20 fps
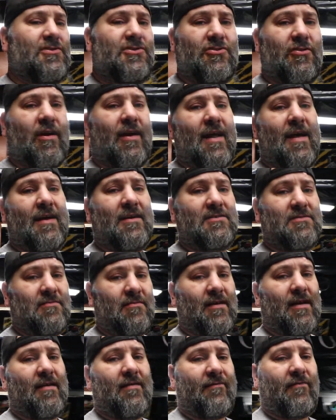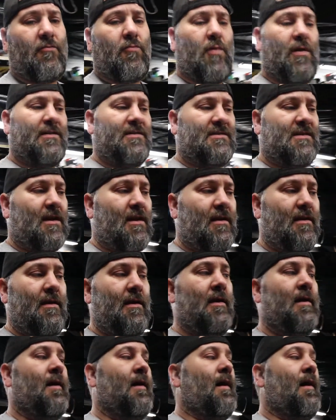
straight axle out of a 1-ton.